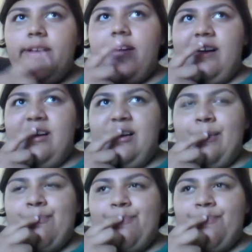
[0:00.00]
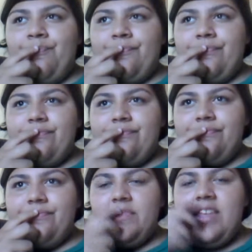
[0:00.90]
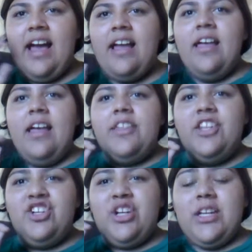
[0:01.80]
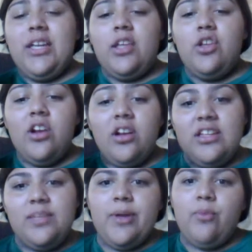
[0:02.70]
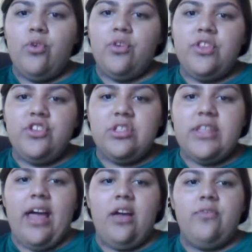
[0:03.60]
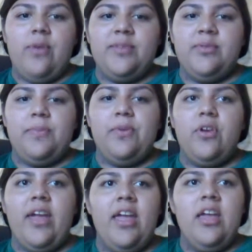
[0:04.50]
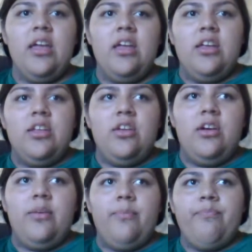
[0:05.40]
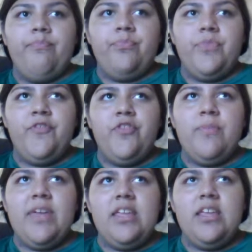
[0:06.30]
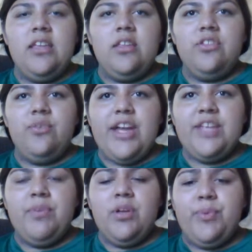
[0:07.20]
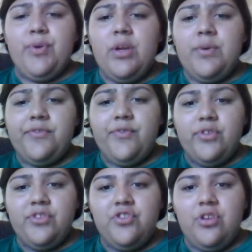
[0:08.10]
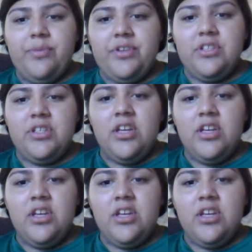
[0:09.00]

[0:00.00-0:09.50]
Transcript: Yeah, and then you're gonna need to make more than just that of the raspberry puree. If you're making the raspberry puree with frozen strawberries,